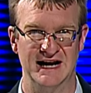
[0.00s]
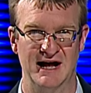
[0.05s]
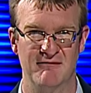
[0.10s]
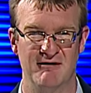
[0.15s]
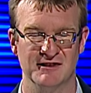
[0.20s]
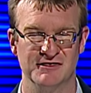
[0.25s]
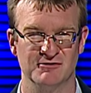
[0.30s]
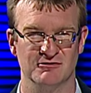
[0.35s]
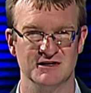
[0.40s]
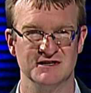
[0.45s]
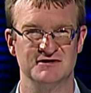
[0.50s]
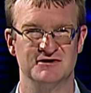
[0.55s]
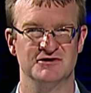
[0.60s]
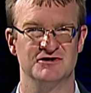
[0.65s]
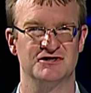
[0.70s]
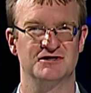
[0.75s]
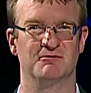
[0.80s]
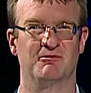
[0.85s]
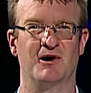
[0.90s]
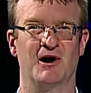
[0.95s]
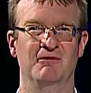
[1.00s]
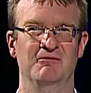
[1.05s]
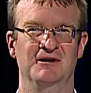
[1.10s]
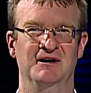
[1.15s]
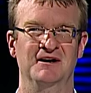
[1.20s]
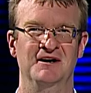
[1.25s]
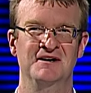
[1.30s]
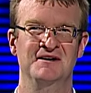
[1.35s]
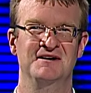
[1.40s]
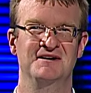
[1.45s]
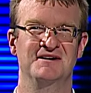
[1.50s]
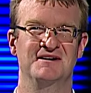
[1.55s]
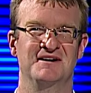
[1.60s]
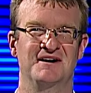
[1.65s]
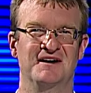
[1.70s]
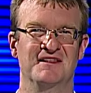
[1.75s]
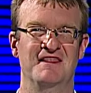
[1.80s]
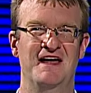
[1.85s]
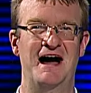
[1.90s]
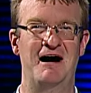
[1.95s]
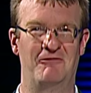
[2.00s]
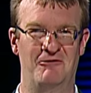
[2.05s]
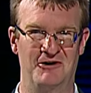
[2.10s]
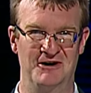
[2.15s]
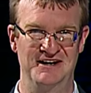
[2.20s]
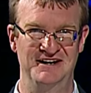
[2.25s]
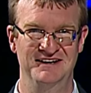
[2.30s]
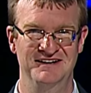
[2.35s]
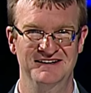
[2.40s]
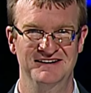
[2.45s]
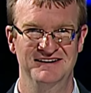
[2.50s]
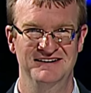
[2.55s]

How about the research department on that one?